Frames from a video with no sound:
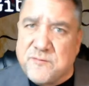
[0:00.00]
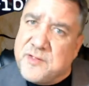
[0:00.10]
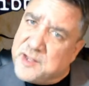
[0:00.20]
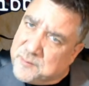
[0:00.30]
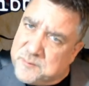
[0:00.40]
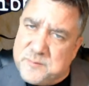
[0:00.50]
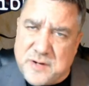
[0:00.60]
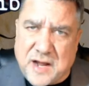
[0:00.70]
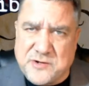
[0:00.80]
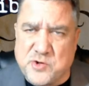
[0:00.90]
them,
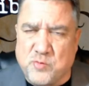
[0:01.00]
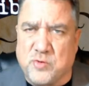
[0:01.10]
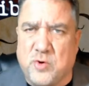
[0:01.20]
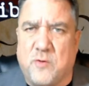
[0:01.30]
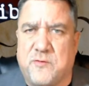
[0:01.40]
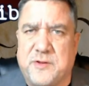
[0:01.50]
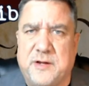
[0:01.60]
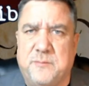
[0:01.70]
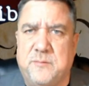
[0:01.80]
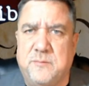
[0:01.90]
not to rule over them.